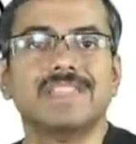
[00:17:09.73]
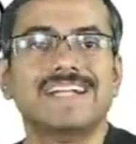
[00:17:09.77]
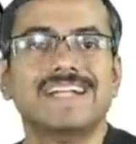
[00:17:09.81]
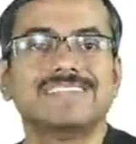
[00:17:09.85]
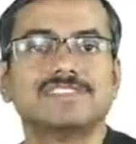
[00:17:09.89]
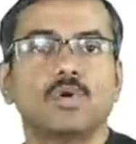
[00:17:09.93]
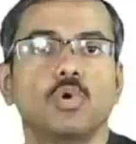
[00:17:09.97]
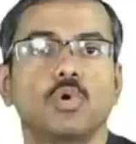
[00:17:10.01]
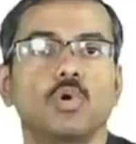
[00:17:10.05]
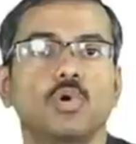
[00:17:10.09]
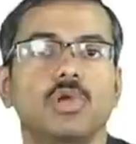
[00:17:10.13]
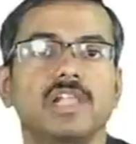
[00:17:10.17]

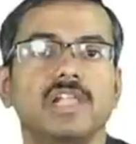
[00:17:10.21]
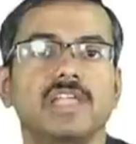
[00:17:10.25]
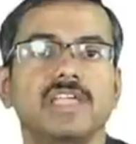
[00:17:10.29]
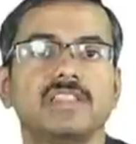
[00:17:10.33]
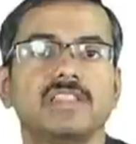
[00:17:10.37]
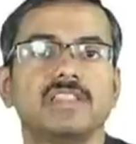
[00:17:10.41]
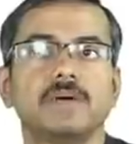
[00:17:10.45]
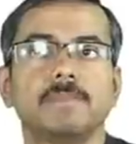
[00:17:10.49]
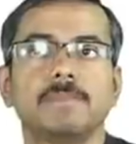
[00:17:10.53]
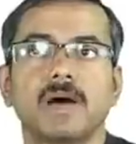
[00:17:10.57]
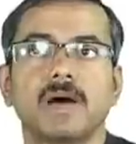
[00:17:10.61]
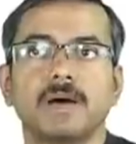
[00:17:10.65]
That's only
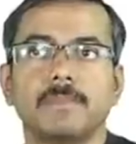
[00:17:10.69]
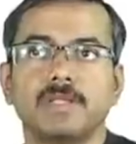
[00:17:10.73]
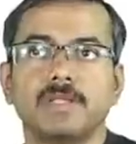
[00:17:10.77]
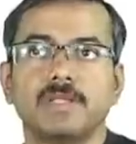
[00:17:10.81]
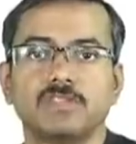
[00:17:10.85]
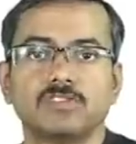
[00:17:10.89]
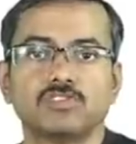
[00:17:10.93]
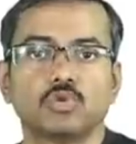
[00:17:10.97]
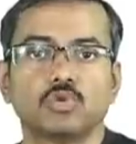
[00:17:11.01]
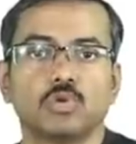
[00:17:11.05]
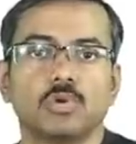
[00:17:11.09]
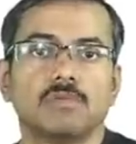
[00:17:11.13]
in the palm
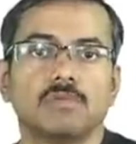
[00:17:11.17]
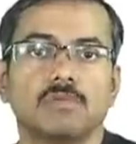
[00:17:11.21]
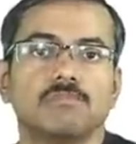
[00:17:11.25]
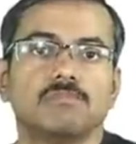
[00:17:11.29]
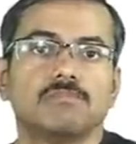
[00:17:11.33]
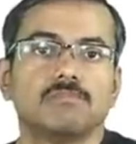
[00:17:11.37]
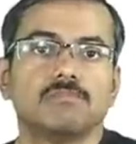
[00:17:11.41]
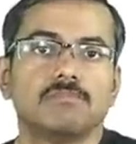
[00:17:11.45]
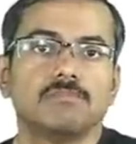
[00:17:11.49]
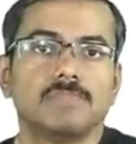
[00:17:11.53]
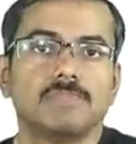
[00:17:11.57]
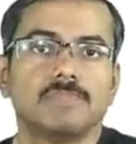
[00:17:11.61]
and the sole.
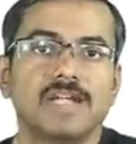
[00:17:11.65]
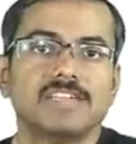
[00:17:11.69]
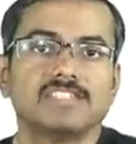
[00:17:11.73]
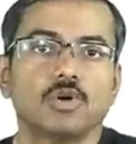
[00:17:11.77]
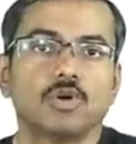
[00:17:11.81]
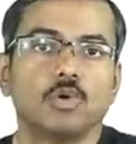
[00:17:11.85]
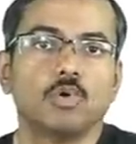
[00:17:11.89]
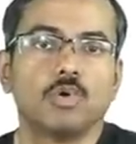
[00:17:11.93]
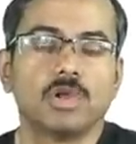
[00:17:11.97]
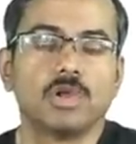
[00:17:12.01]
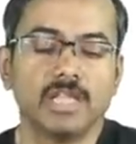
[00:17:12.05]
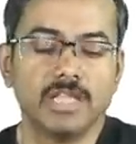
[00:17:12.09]

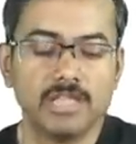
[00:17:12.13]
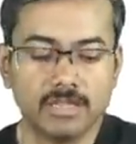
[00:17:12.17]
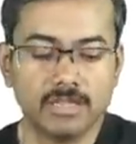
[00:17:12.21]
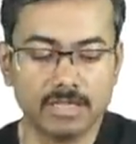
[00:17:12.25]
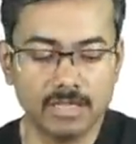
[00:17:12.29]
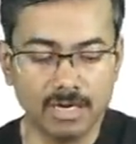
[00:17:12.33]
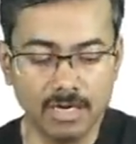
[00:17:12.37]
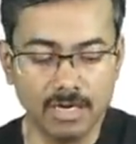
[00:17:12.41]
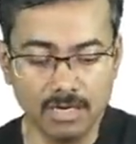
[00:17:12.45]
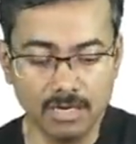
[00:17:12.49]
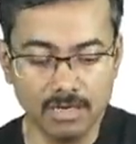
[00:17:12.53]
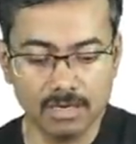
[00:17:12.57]
That's only
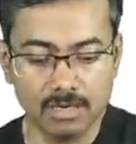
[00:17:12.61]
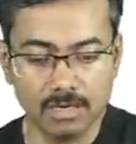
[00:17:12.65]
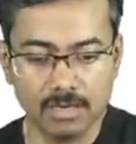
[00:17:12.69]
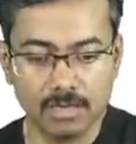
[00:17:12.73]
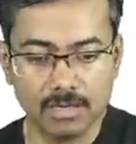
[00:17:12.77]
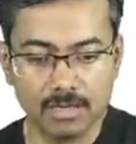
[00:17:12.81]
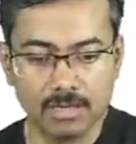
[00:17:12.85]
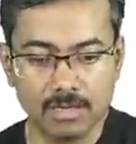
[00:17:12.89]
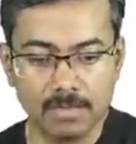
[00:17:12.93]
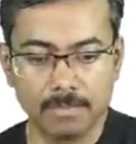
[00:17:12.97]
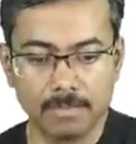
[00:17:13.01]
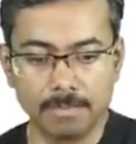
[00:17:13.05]
in the
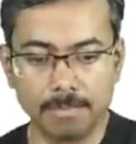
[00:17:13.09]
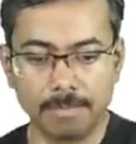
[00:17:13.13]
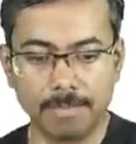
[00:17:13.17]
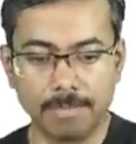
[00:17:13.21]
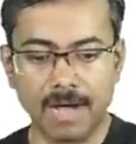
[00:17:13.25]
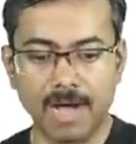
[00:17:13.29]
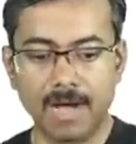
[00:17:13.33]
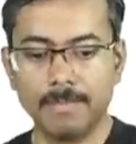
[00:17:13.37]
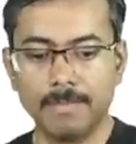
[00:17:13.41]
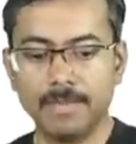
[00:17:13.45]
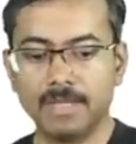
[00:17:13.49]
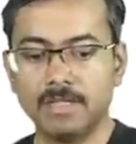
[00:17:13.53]

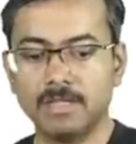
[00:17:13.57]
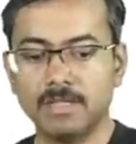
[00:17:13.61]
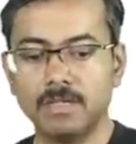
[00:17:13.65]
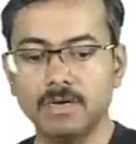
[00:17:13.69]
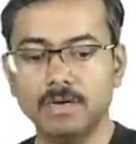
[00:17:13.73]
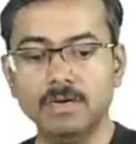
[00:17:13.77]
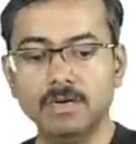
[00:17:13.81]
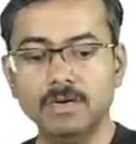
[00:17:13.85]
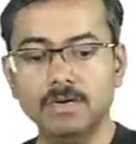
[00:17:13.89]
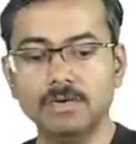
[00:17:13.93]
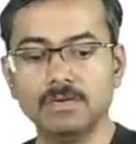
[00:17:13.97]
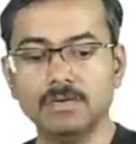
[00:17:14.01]
palm and
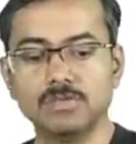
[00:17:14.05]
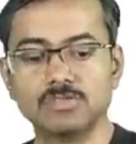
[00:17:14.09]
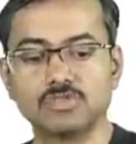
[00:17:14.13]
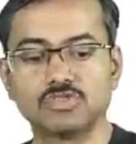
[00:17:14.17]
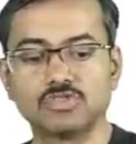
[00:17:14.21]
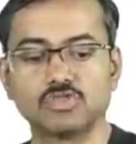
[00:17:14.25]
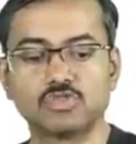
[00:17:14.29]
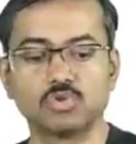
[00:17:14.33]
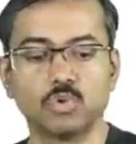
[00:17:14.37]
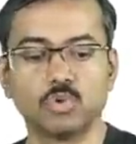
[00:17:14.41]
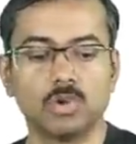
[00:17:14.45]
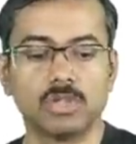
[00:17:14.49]
the
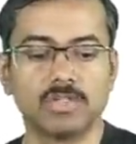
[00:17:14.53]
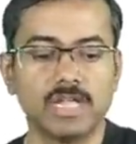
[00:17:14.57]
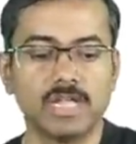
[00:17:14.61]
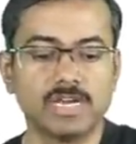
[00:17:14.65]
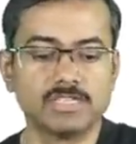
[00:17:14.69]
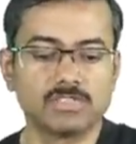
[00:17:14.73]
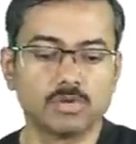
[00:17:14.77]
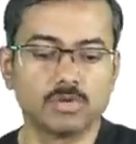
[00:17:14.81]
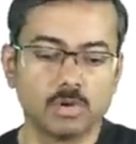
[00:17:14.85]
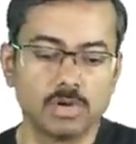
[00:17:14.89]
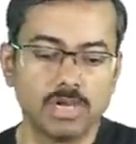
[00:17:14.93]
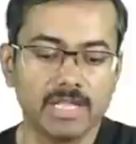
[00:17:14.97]
sole.
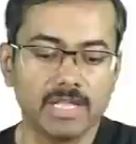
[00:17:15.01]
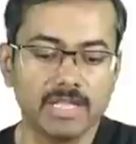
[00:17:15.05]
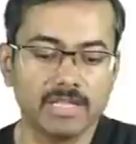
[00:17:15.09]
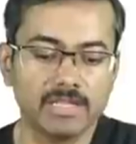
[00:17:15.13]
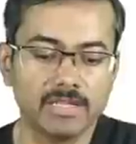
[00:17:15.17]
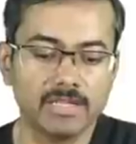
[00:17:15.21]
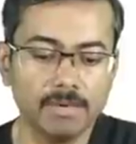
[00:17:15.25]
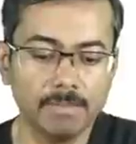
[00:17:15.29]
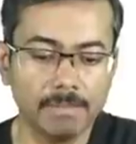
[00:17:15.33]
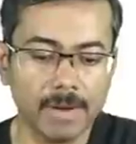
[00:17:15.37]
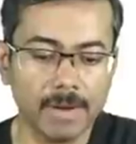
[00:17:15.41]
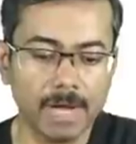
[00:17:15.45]
That's only
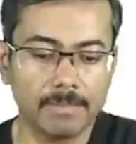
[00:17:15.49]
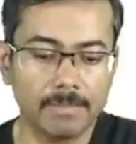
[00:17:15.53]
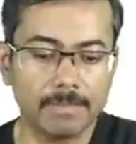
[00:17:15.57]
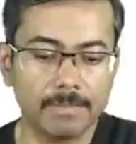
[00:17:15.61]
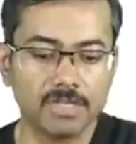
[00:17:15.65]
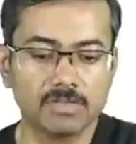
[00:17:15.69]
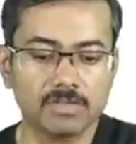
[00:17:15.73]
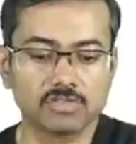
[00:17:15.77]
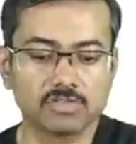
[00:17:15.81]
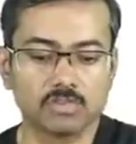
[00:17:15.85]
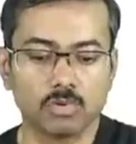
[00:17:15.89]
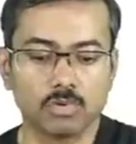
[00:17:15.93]
in the palm
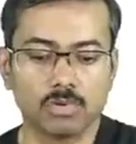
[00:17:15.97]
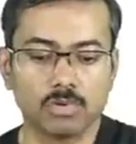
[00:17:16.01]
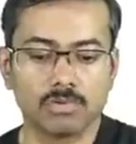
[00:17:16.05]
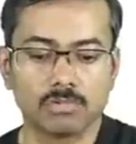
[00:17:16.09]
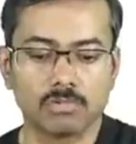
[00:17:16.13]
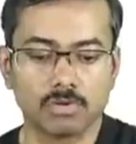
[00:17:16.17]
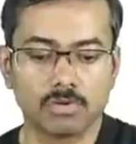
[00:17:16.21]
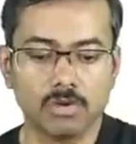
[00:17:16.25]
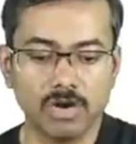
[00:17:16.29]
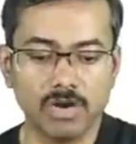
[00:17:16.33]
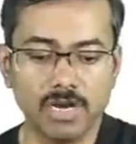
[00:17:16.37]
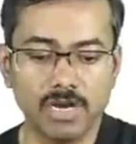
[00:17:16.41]
and the sole.
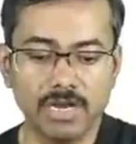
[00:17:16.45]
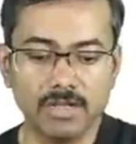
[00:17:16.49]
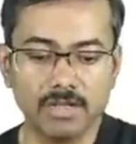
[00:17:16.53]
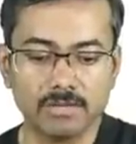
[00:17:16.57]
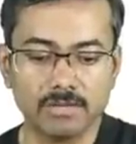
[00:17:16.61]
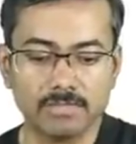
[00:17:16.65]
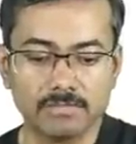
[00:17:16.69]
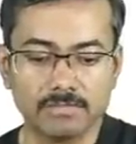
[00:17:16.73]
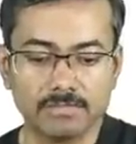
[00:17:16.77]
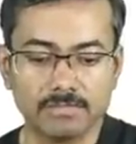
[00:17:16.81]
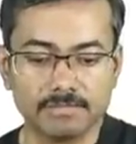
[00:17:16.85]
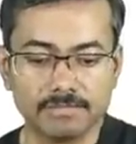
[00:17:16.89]
Got
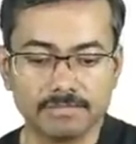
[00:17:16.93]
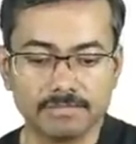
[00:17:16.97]
it?